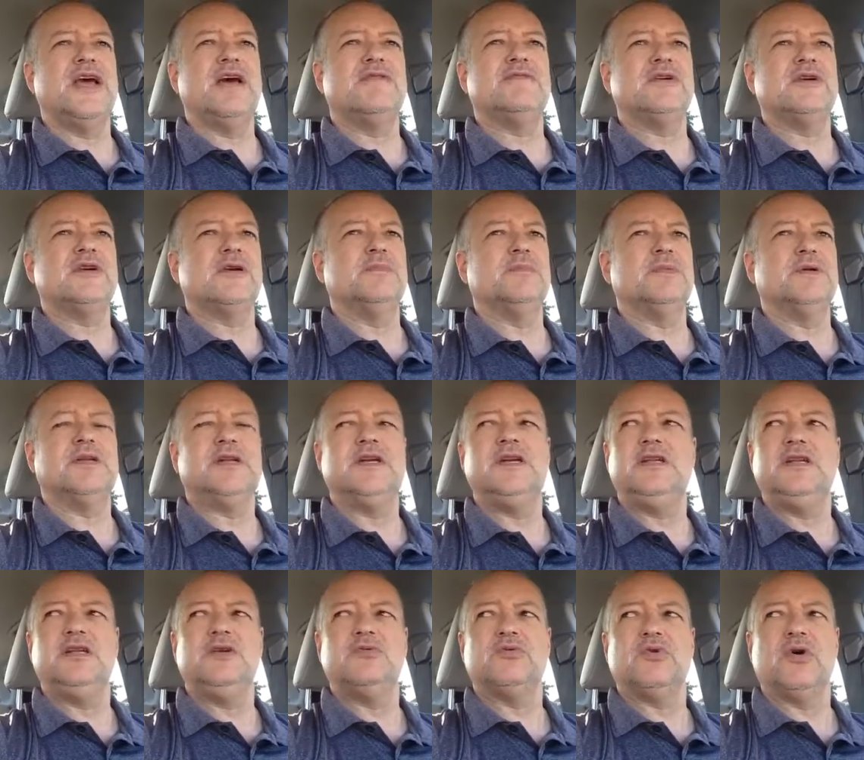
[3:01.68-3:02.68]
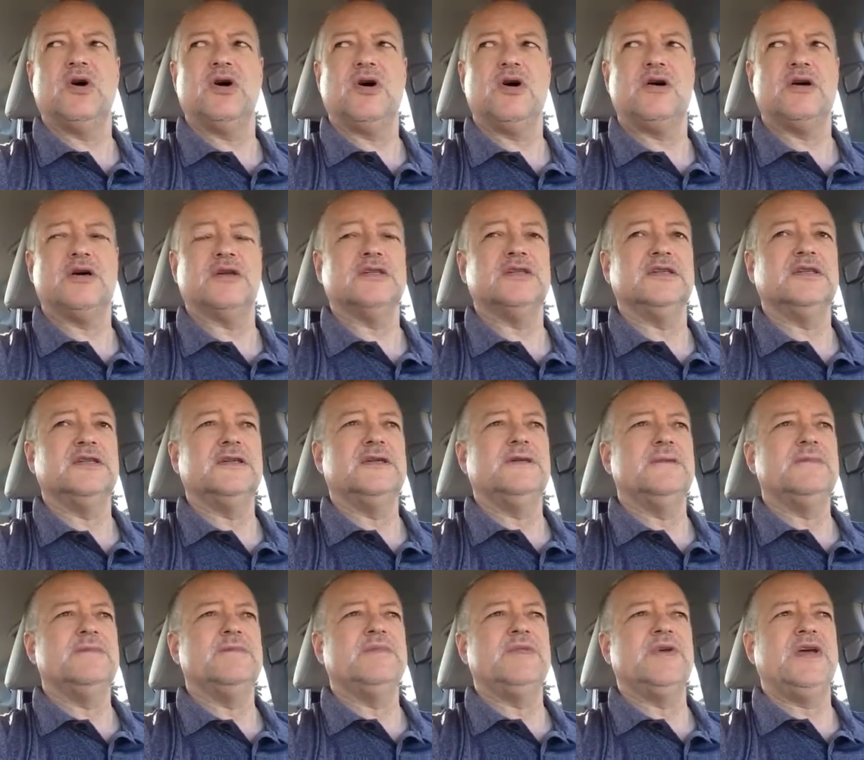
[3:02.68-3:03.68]
have it completely wrong,
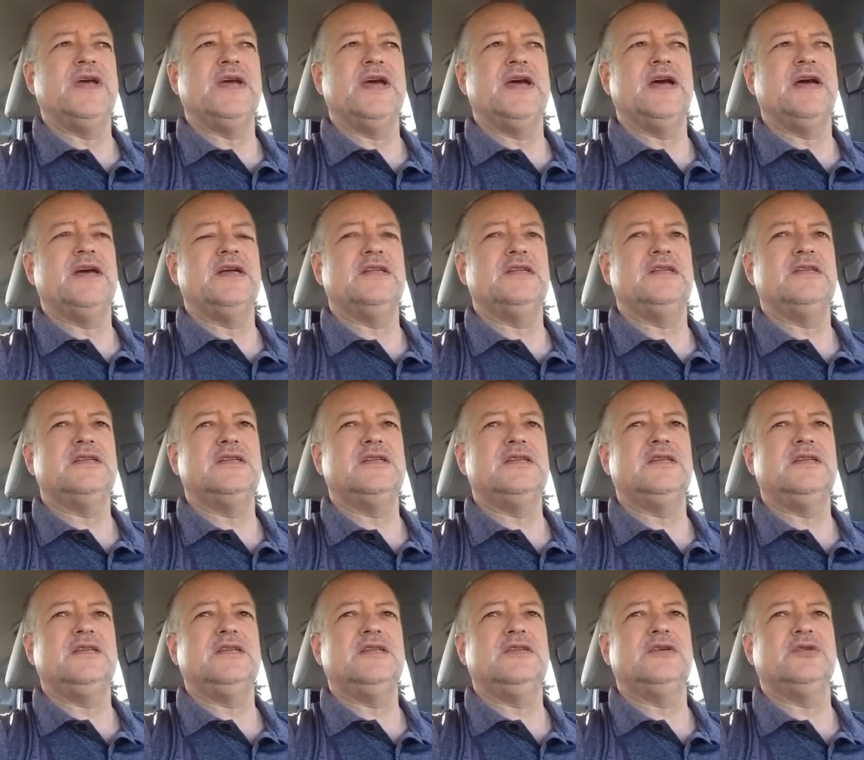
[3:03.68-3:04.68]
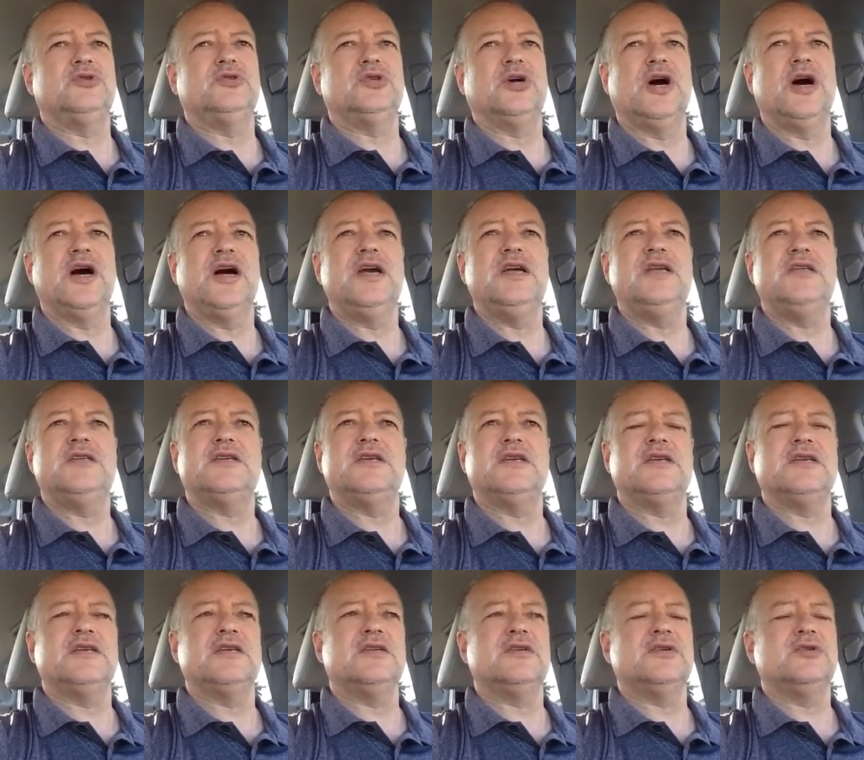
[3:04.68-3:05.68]
and they're trying
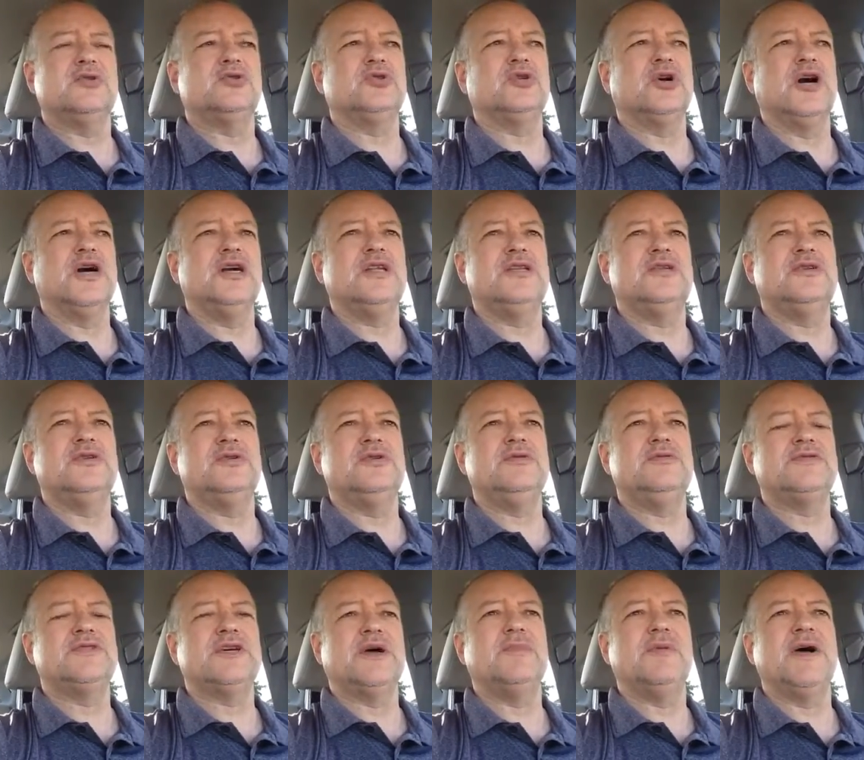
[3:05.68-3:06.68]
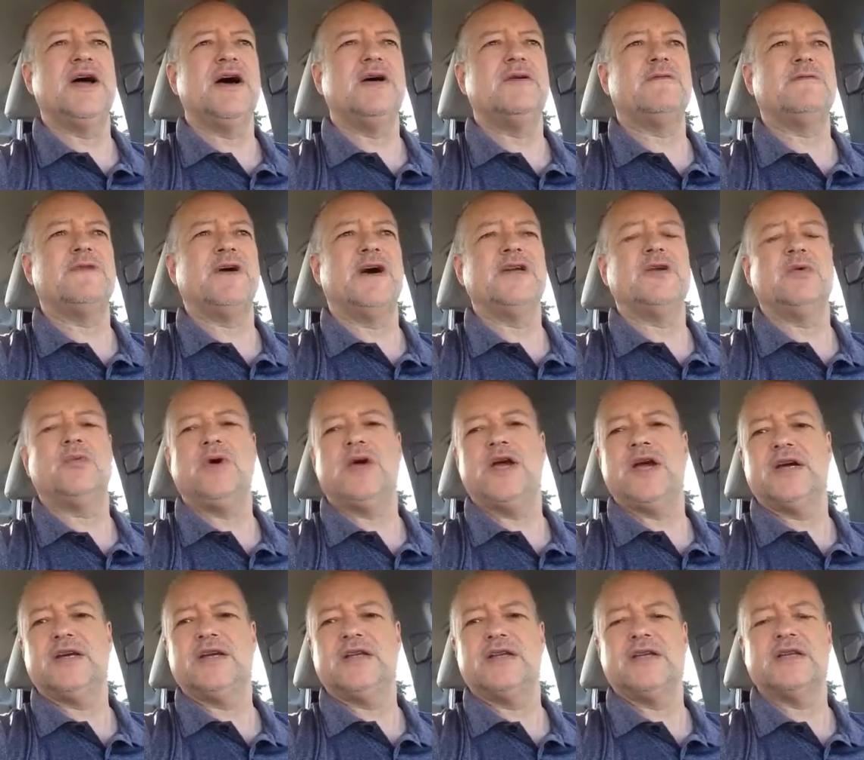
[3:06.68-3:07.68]
to somehow find a way
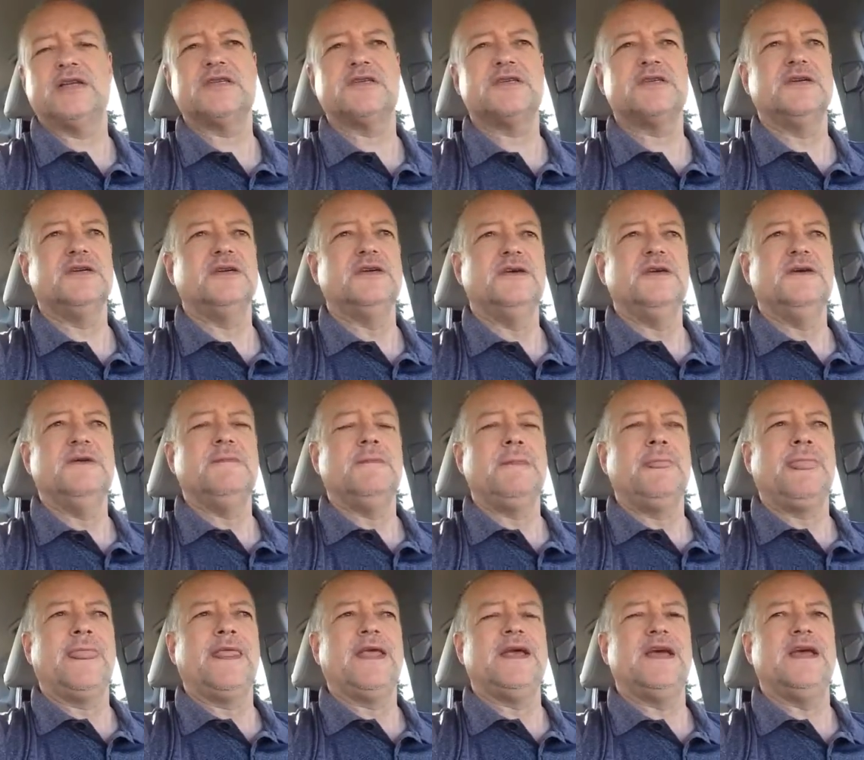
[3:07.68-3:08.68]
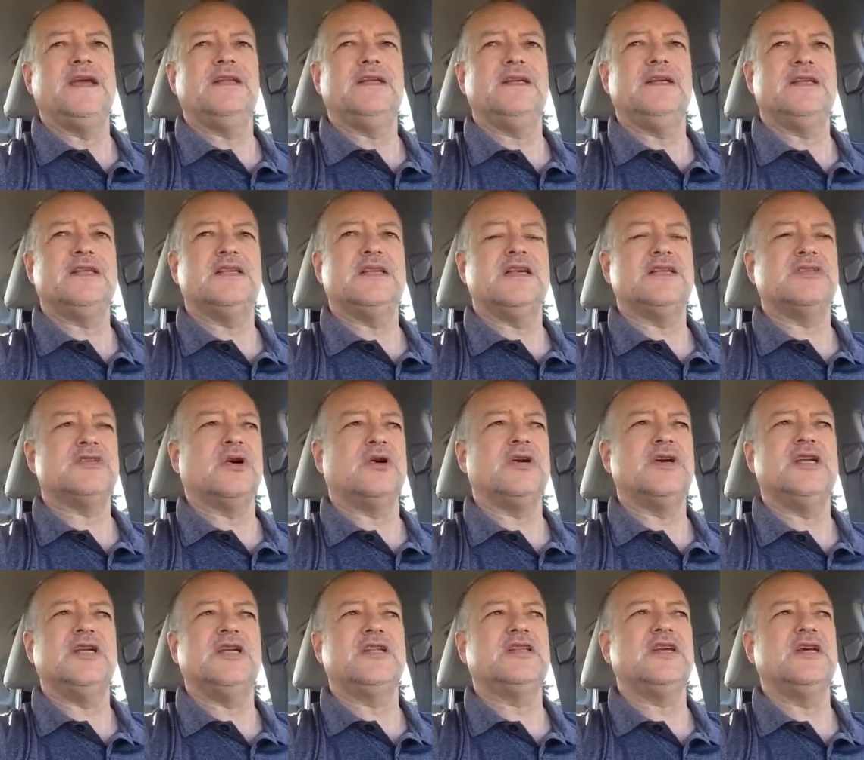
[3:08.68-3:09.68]
out of this, and it's all
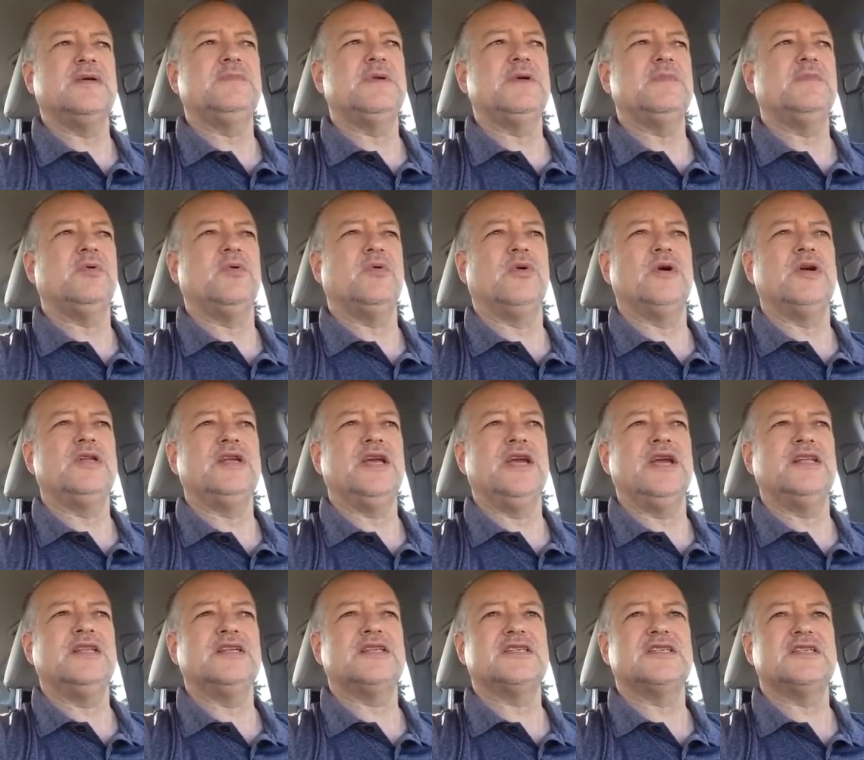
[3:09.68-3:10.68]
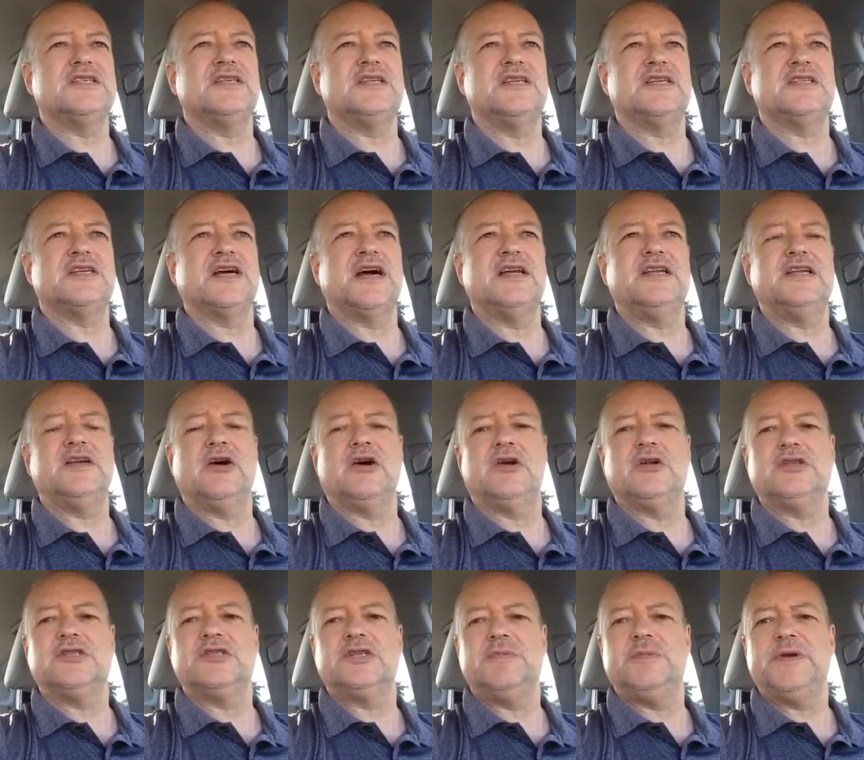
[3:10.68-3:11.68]
hit a tipping point, and this
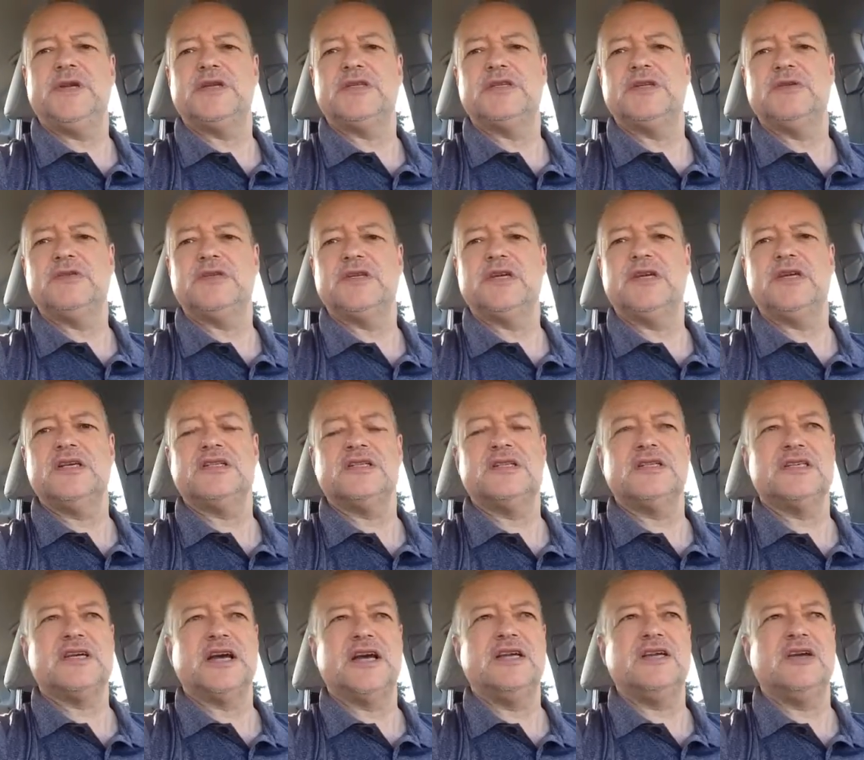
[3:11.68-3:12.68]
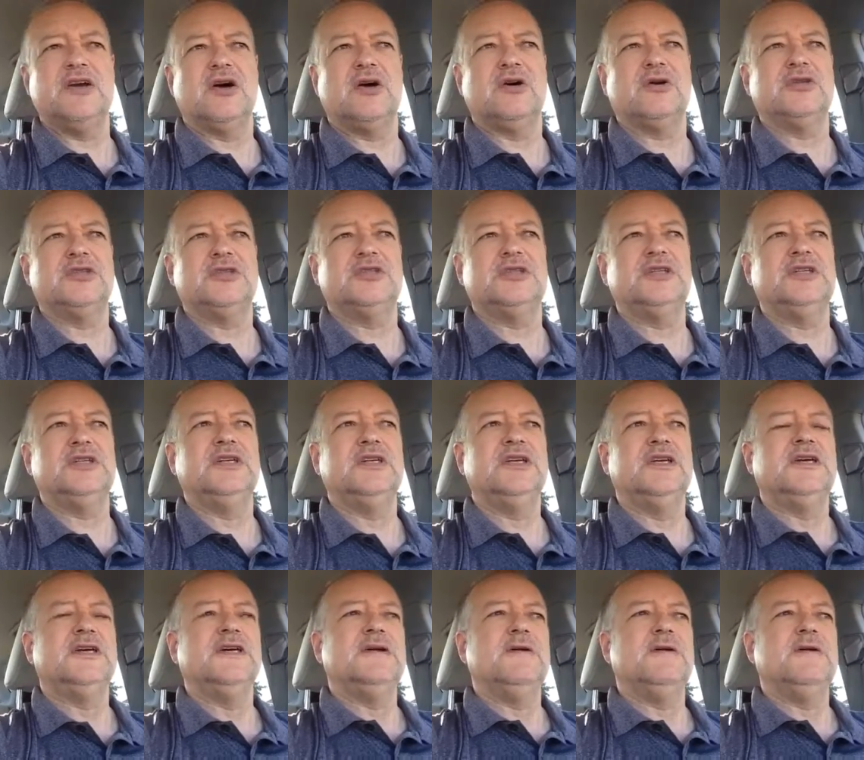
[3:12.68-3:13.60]
ideology, because here's the thing, is this ideology